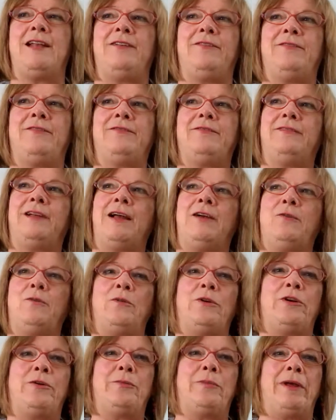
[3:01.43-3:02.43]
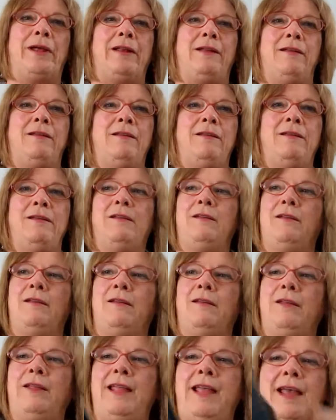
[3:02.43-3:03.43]
of outward. But
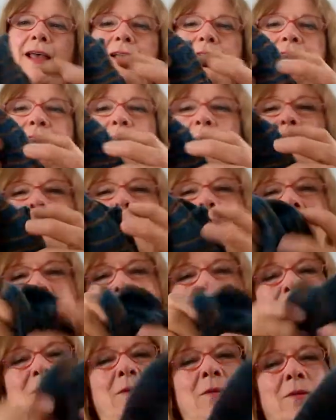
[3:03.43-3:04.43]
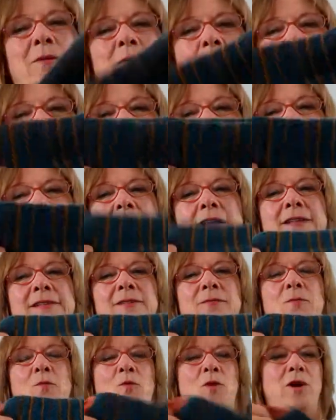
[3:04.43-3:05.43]
yeah, so I'm quite happy with those. They're nice
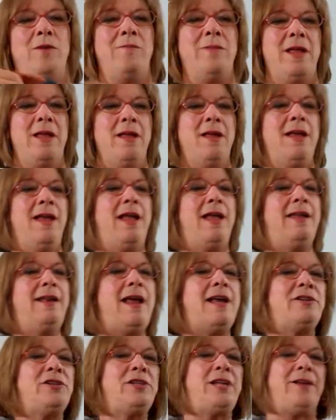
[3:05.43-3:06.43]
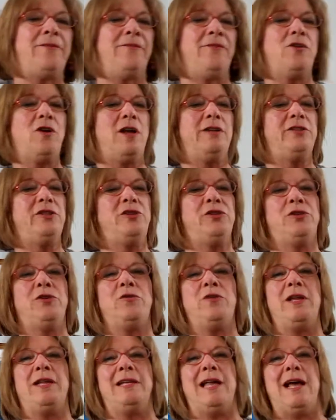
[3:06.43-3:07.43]
and warm. And actually, I forgot to show
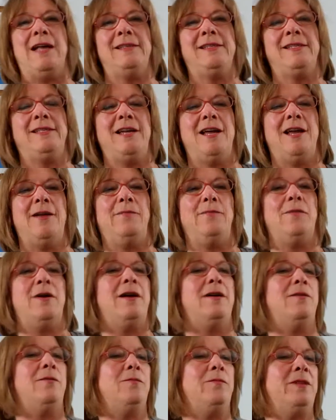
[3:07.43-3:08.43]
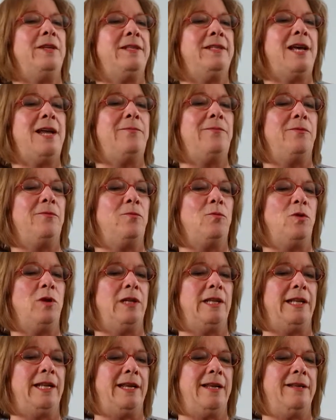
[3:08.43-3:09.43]
you last time the type of wool
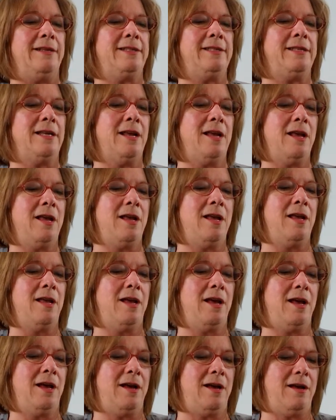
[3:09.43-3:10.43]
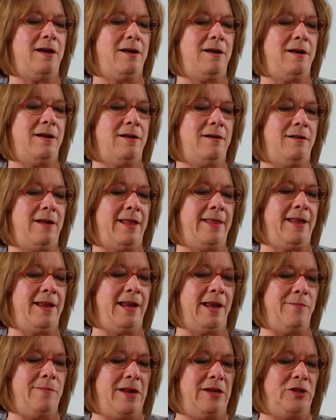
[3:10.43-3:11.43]
it is. I think
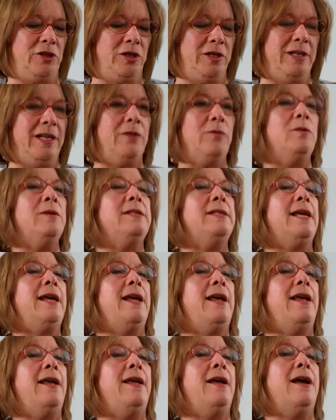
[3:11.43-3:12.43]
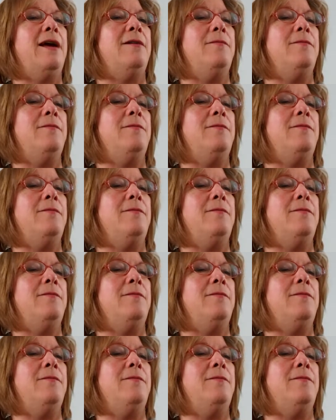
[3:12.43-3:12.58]
I mentioned it was a